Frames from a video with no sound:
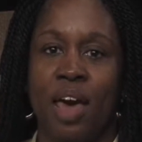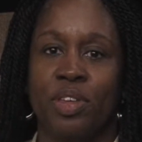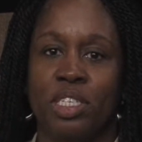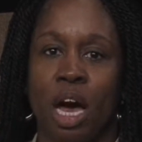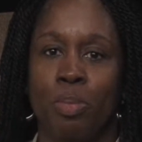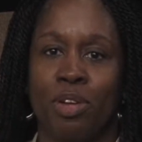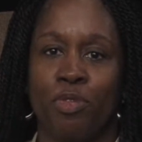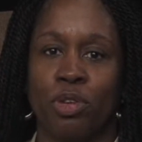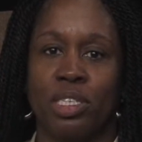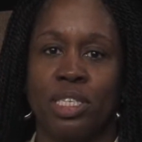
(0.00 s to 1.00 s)
The topic
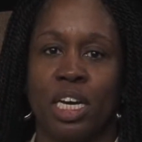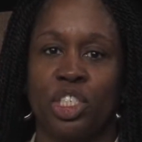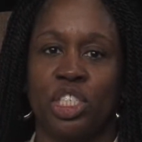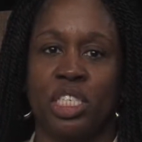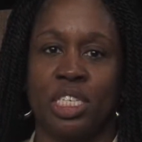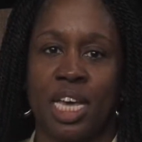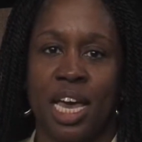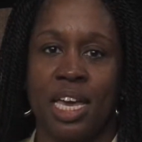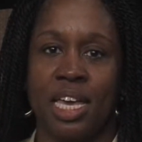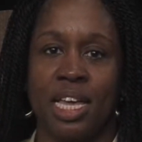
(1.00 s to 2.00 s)
for discussion
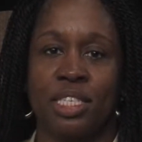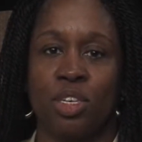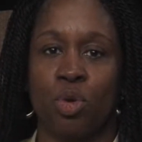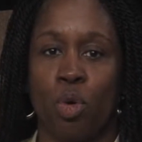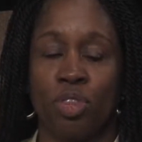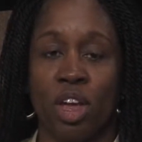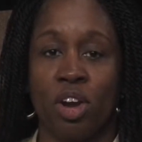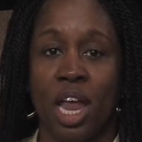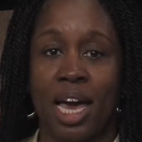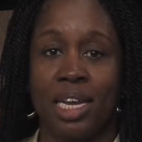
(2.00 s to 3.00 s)
today is the North
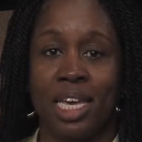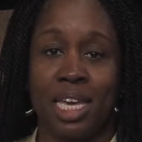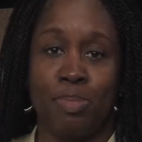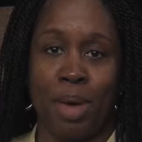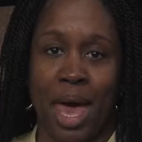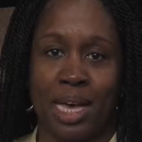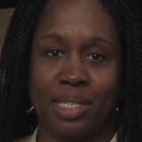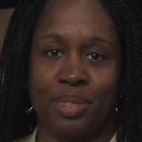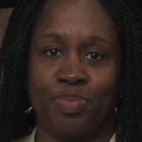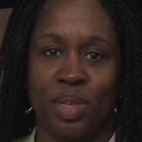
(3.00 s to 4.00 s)
Carolina
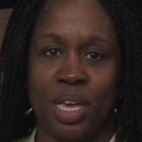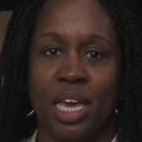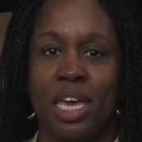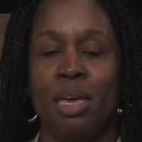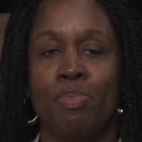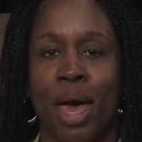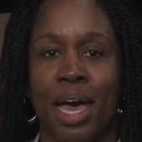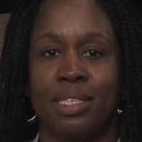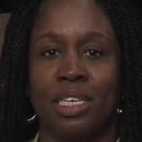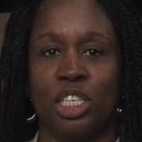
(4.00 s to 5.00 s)
ePASS.
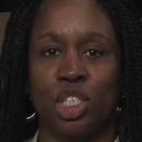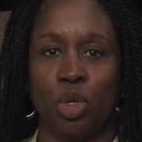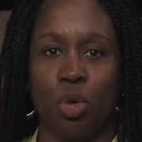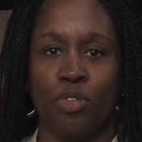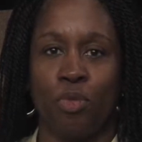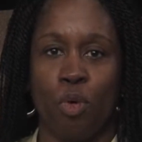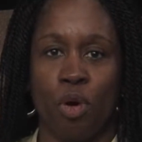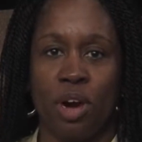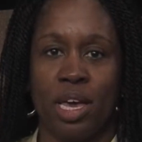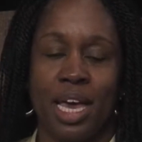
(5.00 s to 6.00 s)
ePASS is short
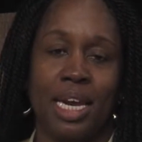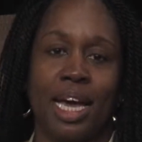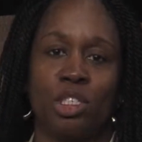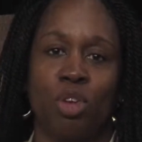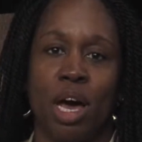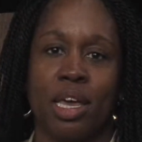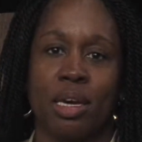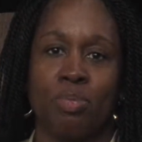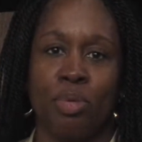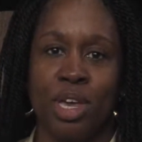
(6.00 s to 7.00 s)
for Electronic
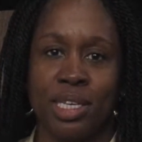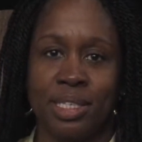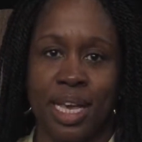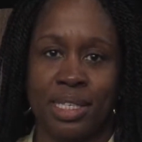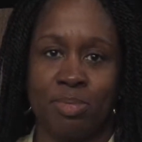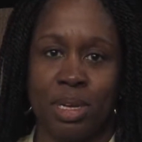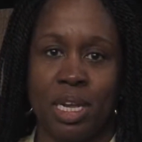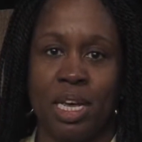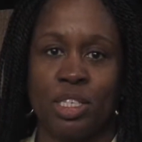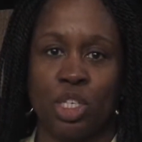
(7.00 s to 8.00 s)
Pre-Assessment
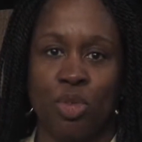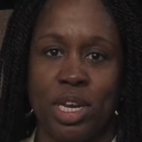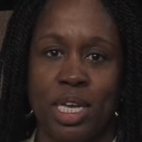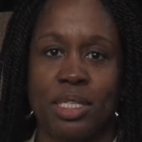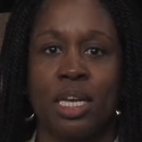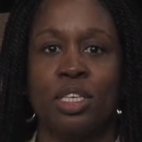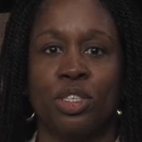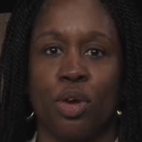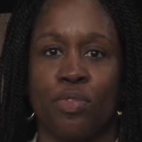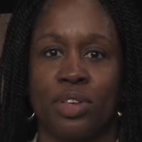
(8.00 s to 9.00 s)
Screening
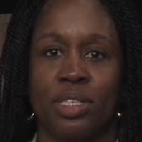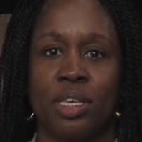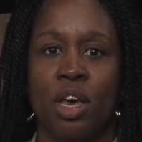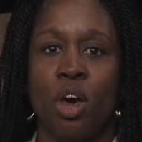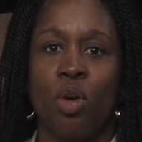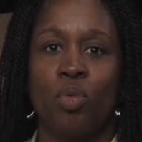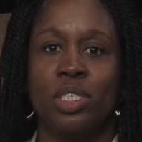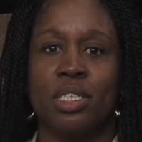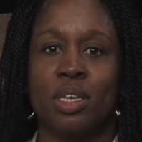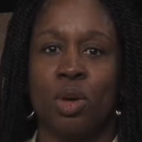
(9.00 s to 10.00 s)
Service,
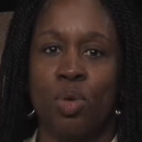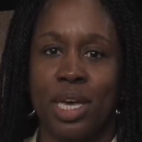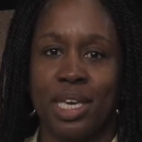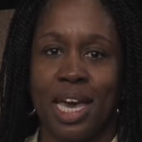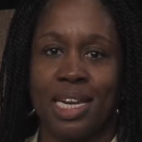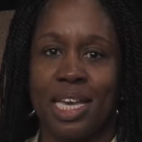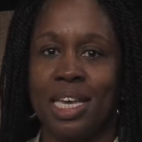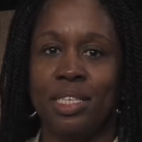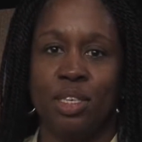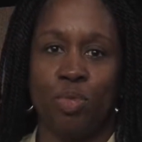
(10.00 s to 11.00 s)
which is a quick and
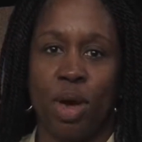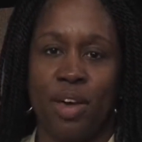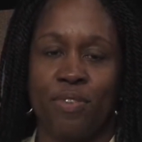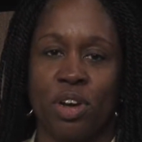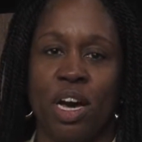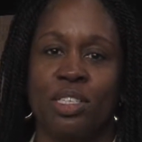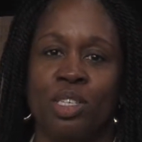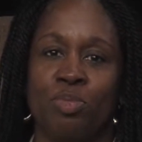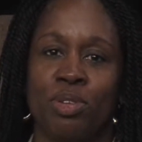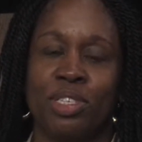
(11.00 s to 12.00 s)
easy way for
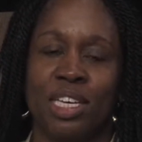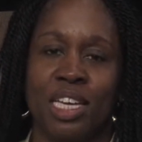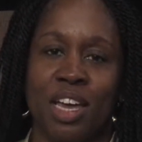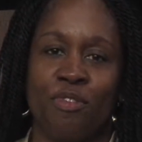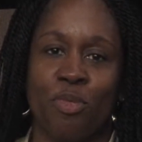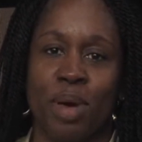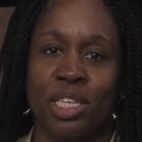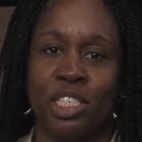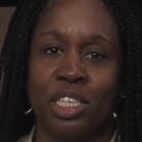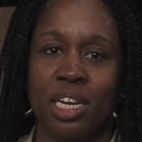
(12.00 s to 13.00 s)
customers to get
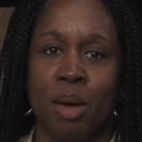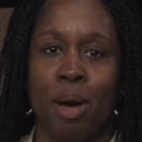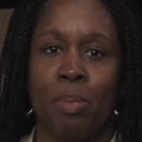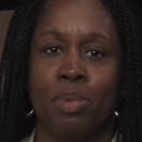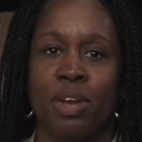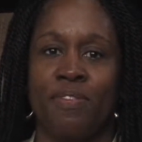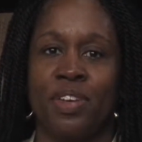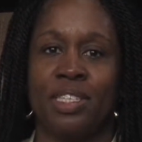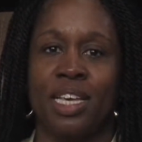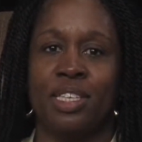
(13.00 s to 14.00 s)
information about
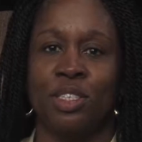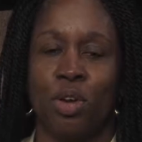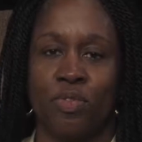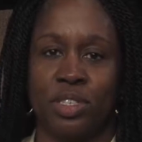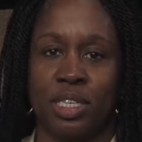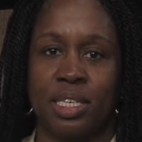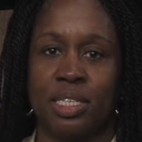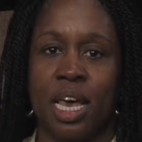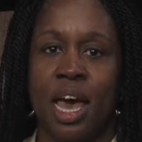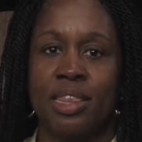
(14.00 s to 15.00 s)
benefits and
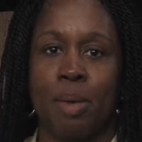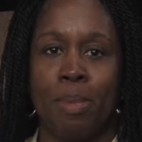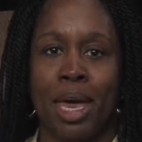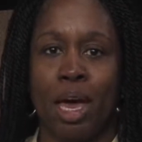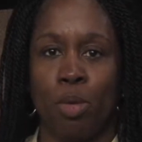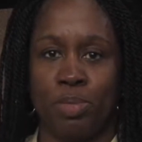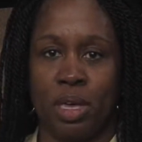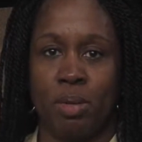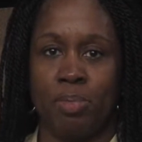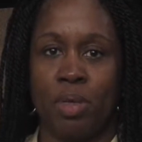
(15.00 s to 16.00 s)
services that may help
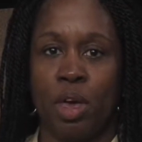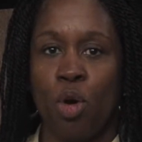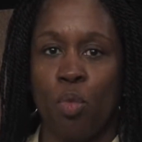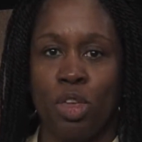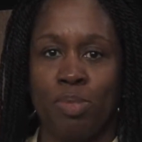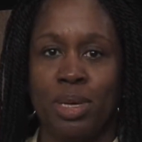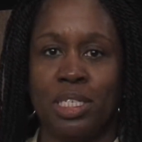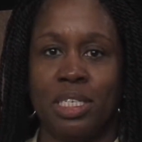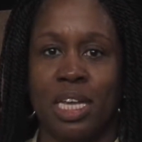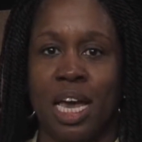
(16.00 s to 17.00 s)
them. With me
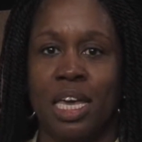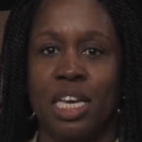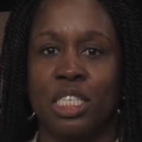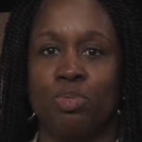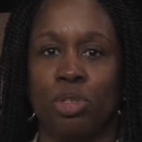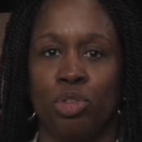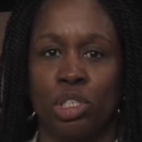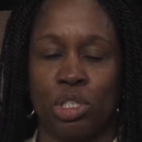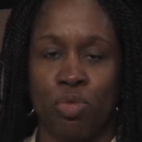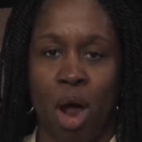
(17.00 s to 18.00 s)
today is
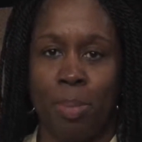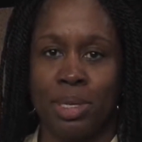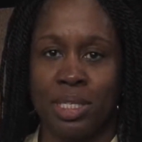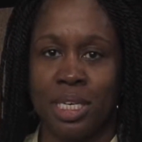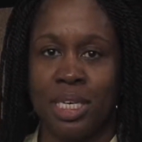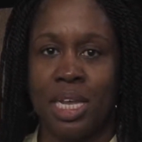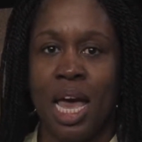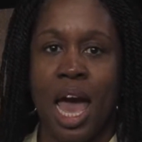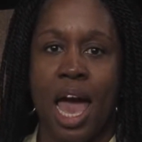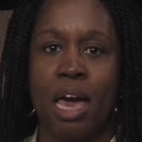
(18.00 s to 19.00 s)
Patricia Robinson
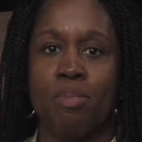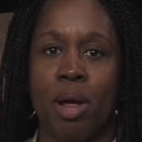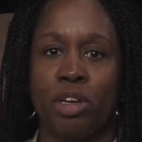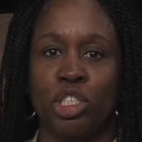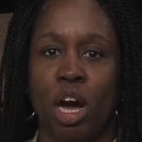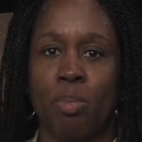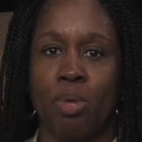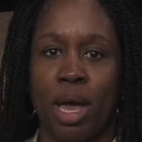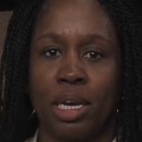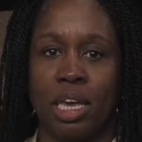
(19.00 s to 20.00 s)
and Mary John
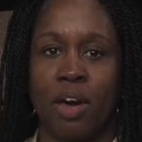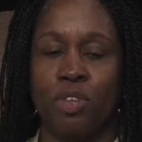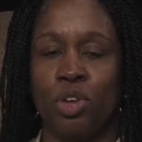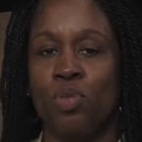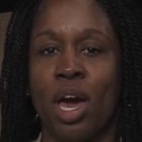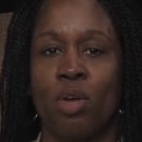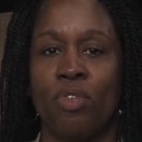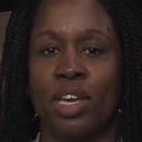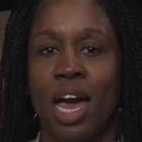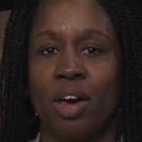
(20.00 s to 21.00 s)
Brantley of the New
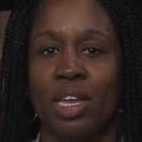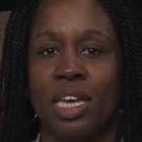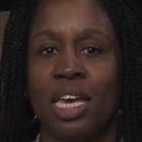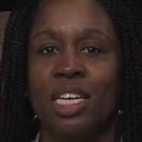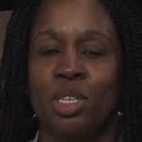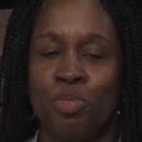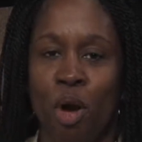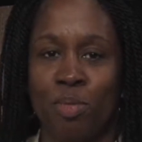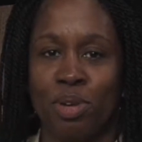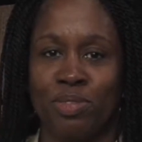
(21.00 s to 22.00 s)
Hanover County
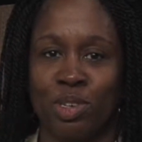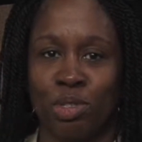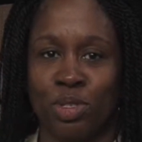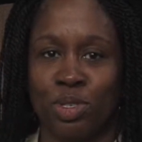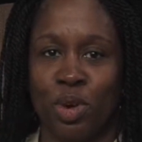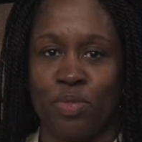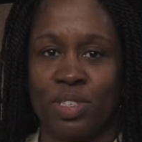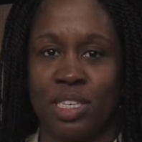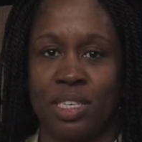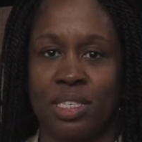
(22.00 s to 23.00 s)
Department of Social
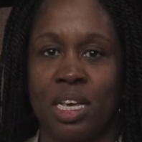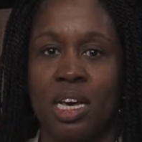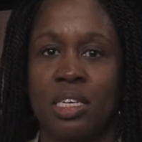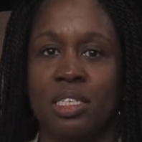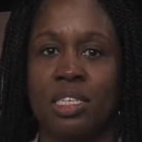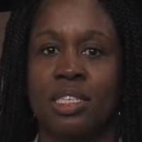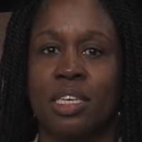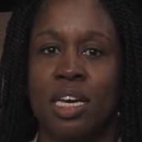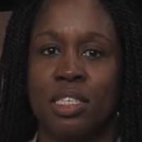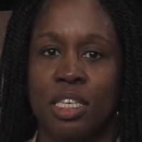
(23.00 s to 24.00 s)
Services to
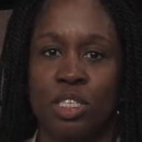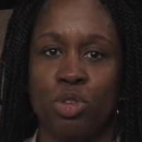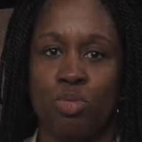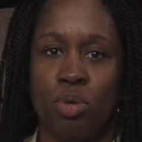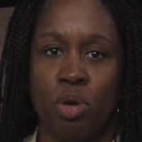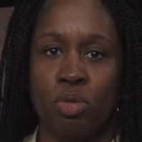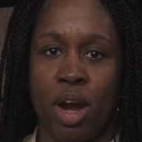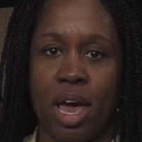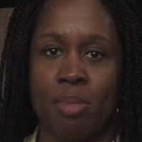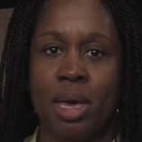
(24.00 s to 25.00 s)
discuss this new
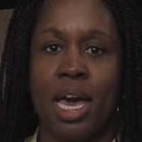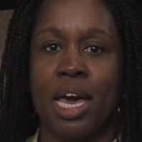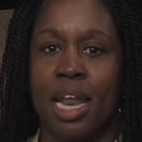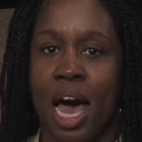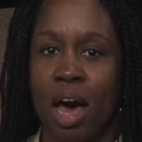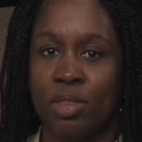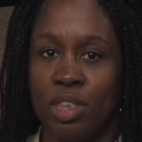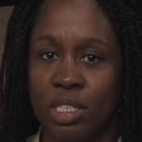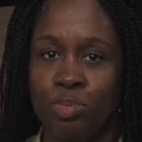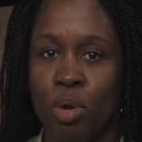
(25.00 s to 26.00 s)
program and how
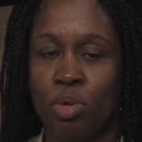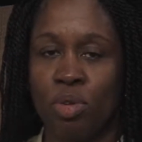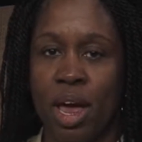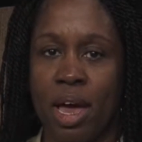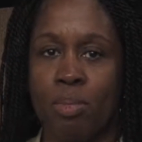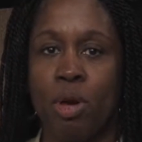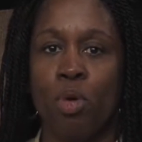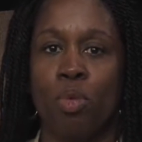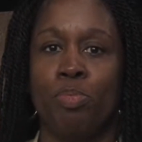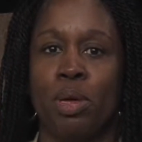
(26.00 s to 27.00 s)
this program
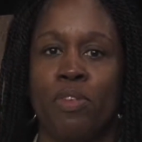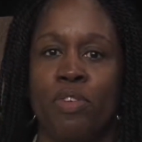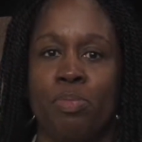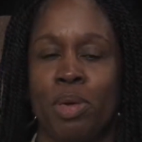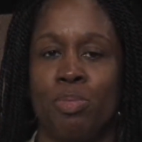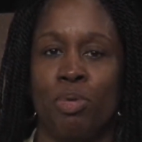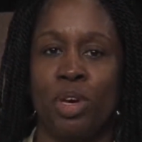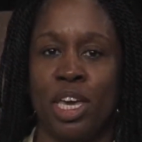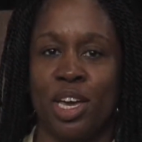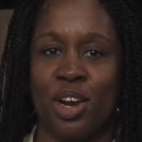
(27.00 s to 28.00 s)
will benefit people
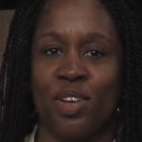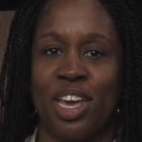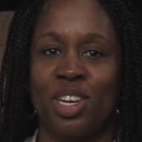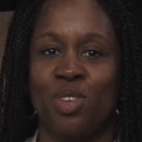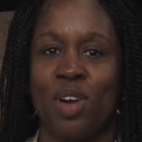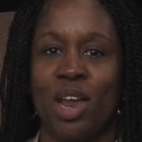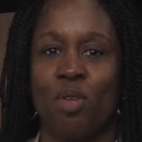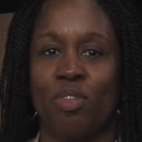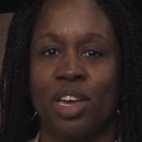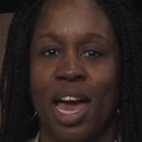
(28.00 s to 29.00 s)
here in New
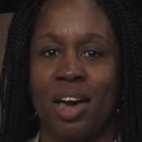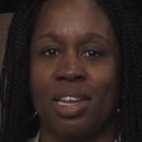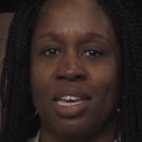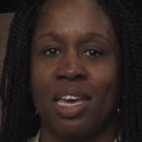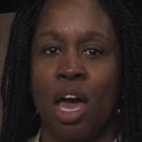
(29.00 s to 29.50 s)
Hanover County.